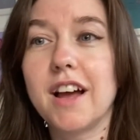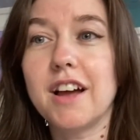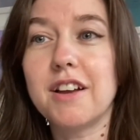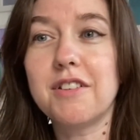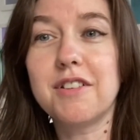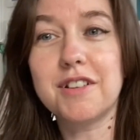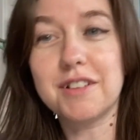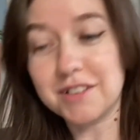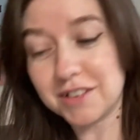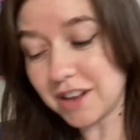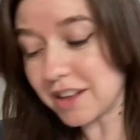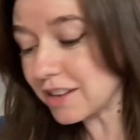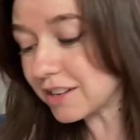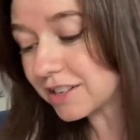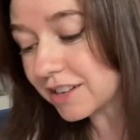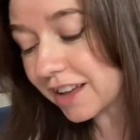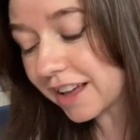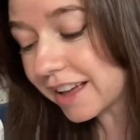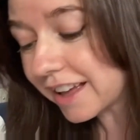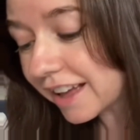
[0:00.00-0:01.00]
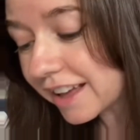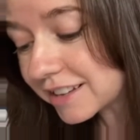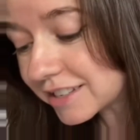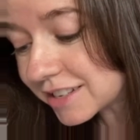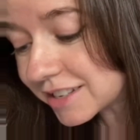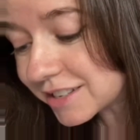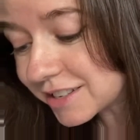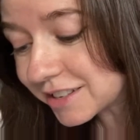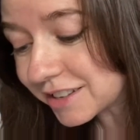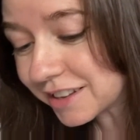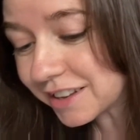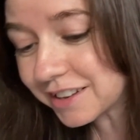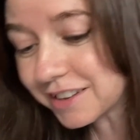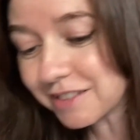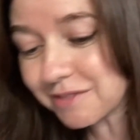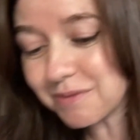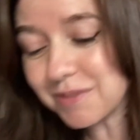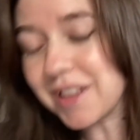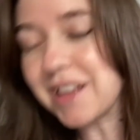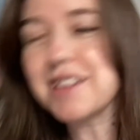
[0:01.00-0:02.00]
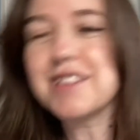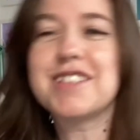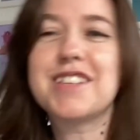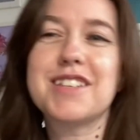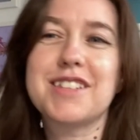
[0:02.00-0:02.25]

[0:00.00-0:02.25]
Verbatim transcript: and it is it's, it's,